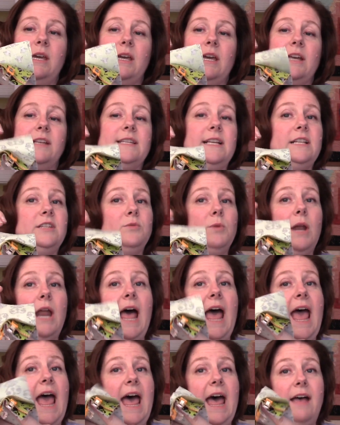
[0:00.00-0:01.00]
because that's what
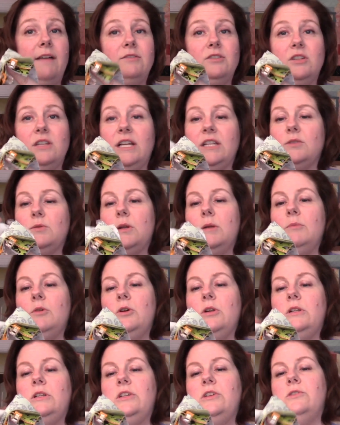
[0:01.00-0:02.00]
I have, so that's what I'm
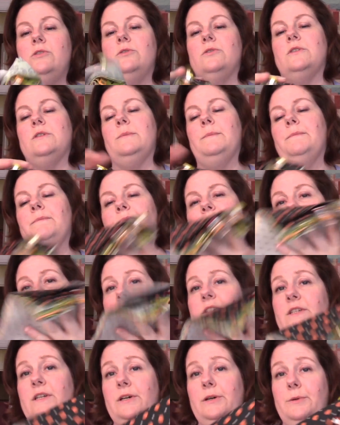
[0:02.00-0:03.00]
going to use.
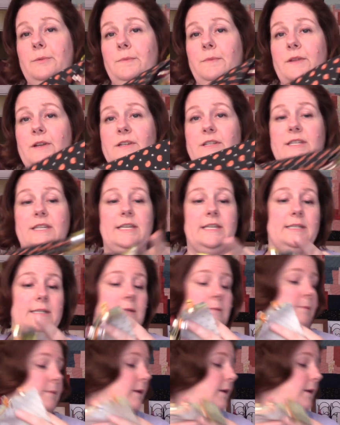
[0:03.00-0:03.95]
So there's this.